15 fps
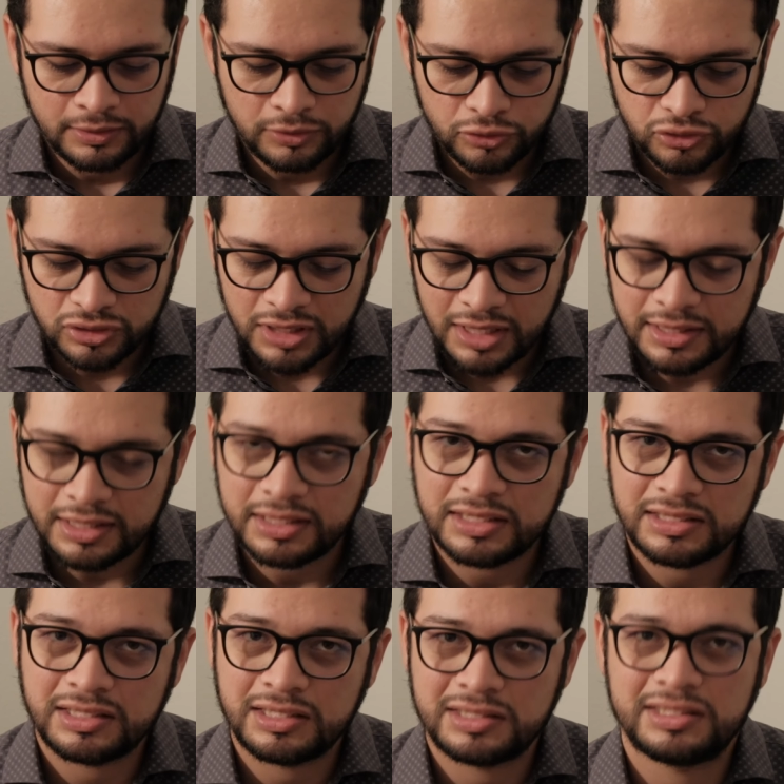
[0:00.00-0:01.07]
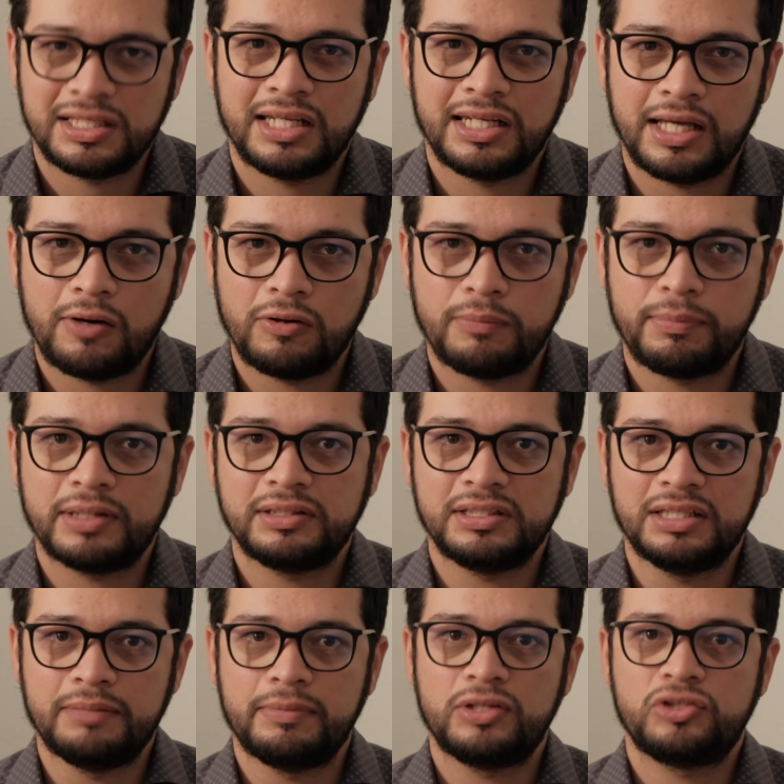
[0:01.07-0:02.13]
nothing that's going to stand out about the
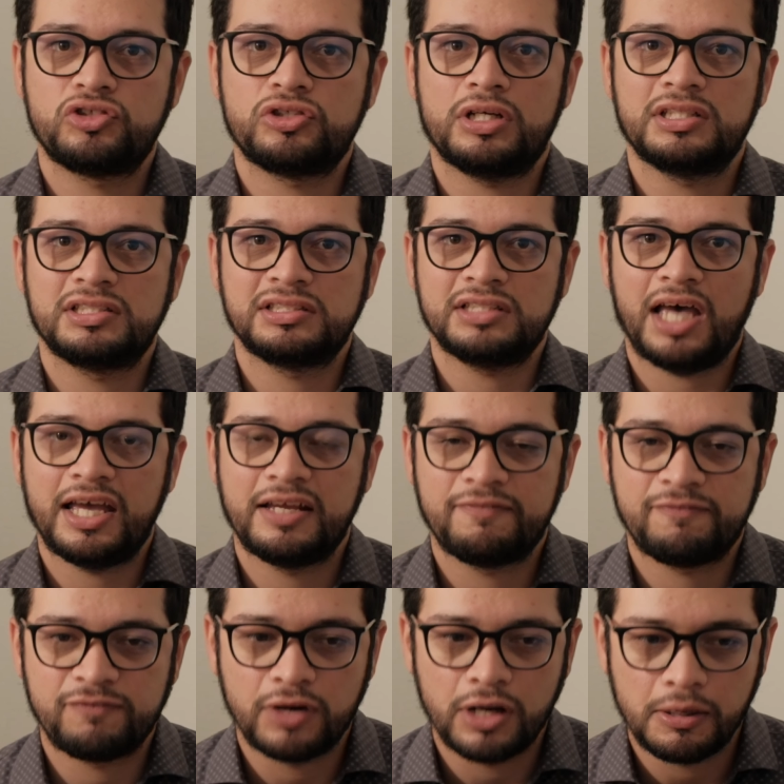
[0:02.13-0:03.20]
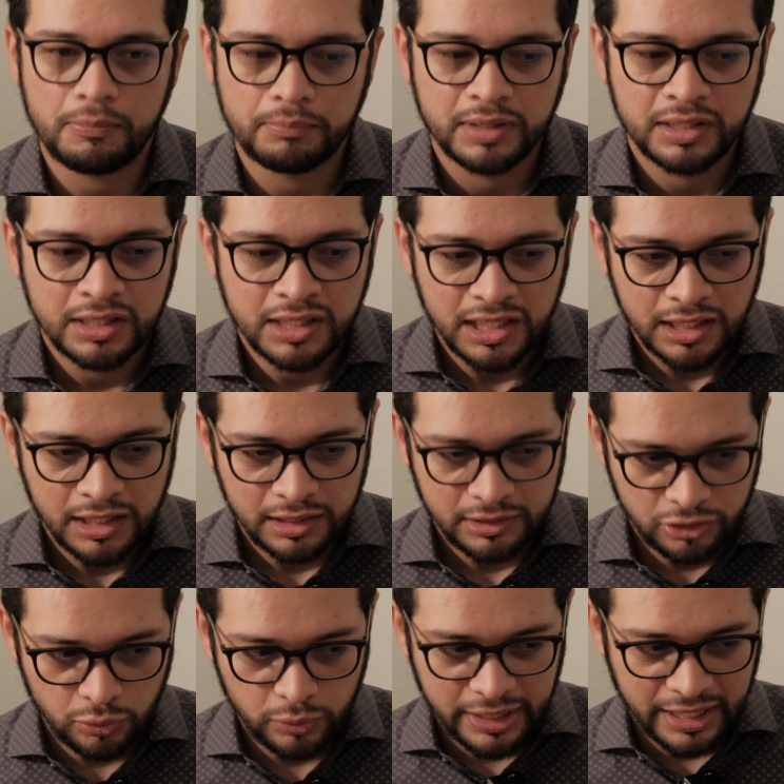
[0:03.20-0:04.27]
image aside from
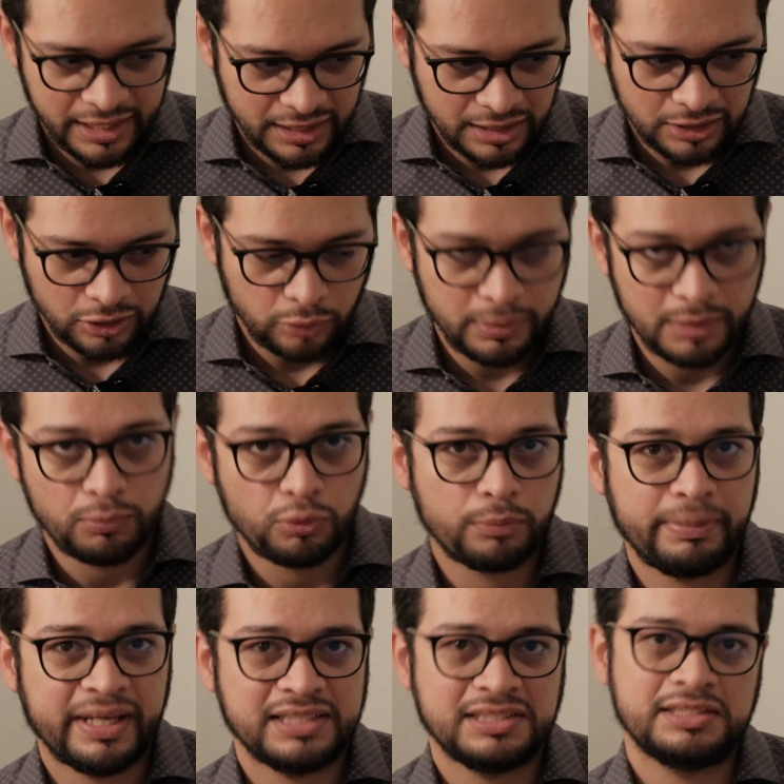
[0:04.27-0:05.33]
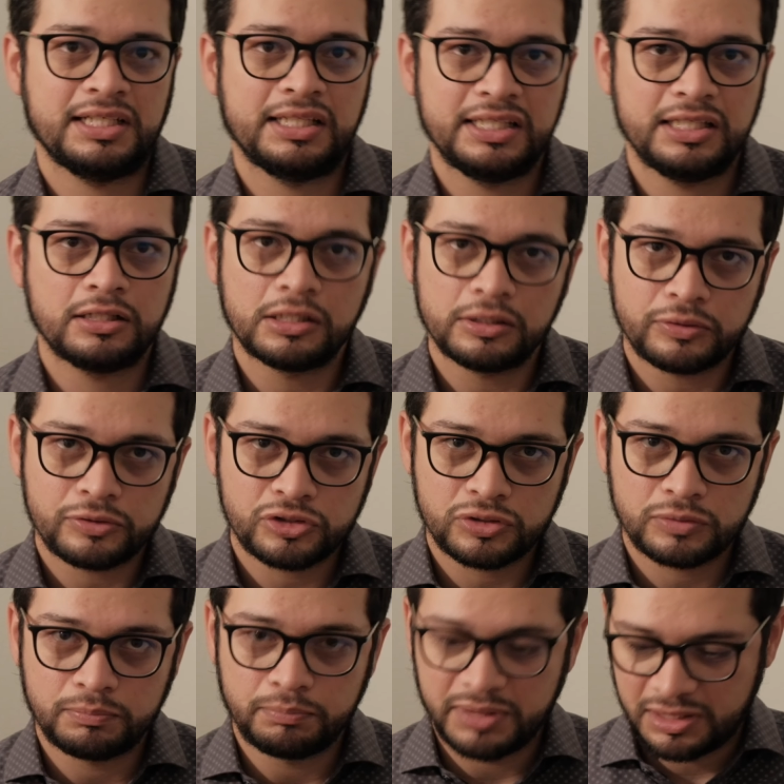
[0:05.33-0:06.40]
you getting a little bit more pastel-y
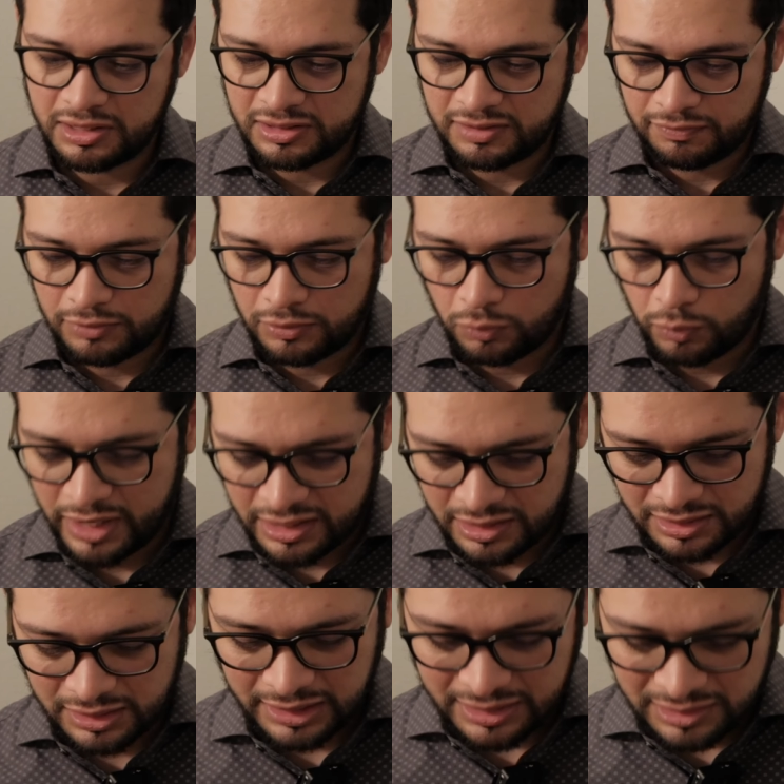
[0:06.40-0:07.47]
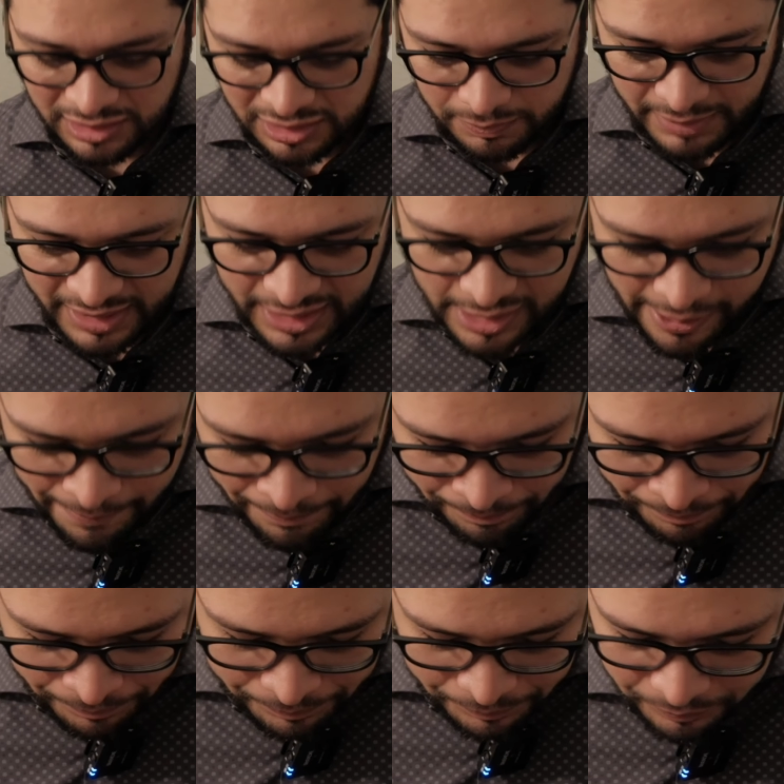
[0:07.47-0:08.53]
colors because of the way this lens is made.
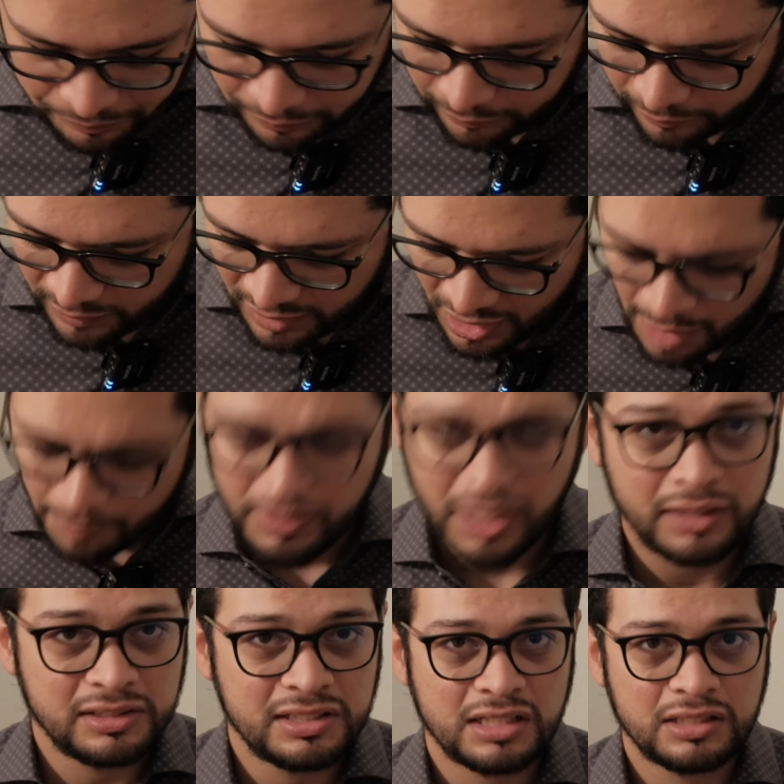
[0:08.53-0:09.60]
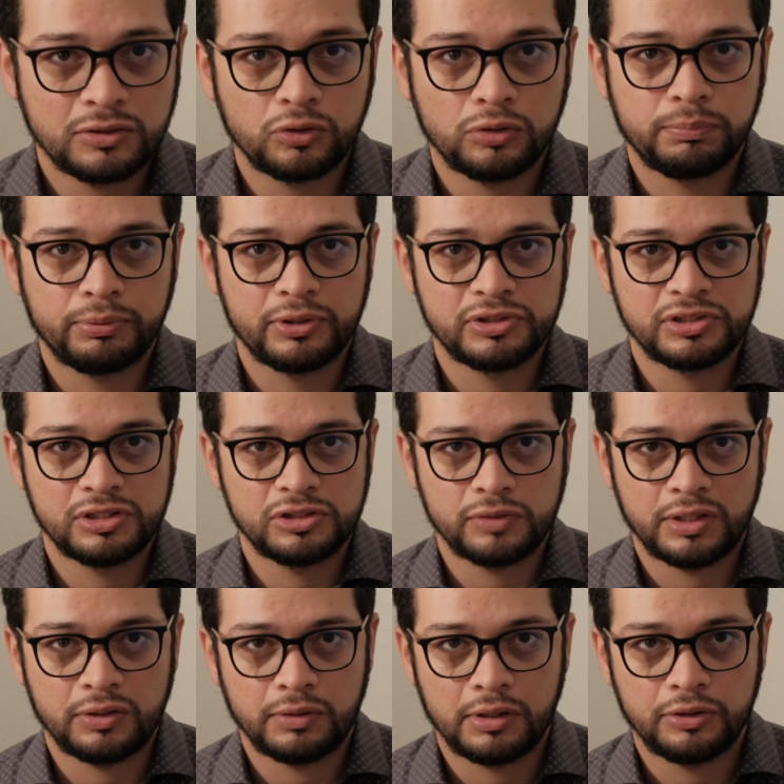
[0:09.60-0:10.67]
I'm not a technical person, so
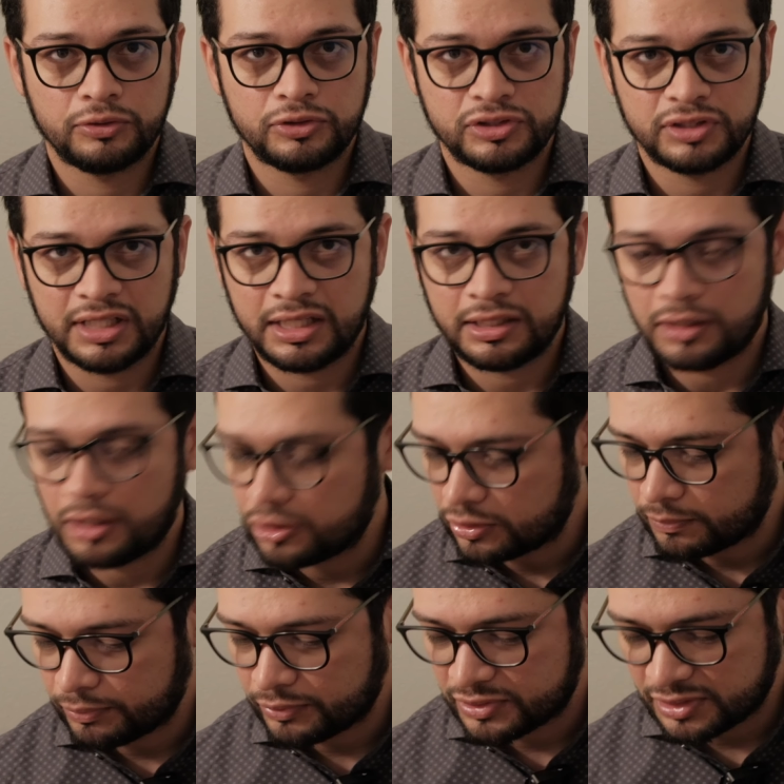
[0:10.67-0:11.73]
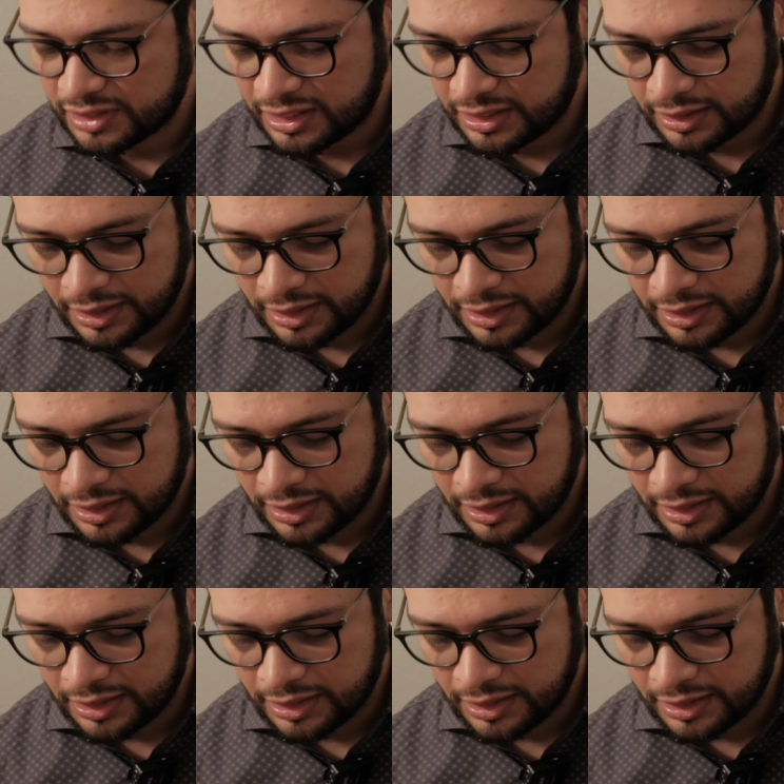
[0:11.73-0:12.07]
I don't understand 100%